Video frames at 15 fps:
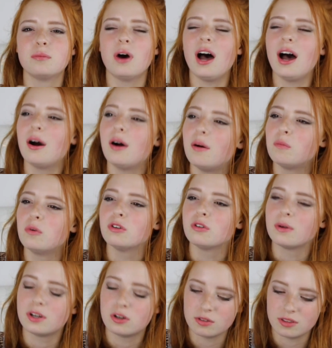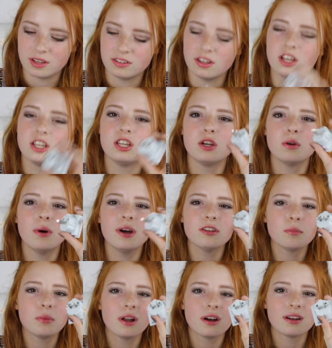what do I call this? A
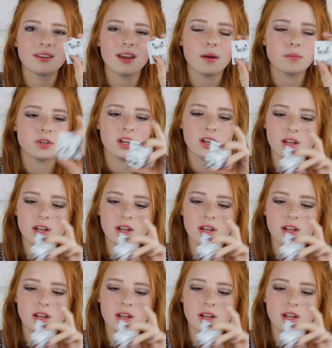US plug adapter.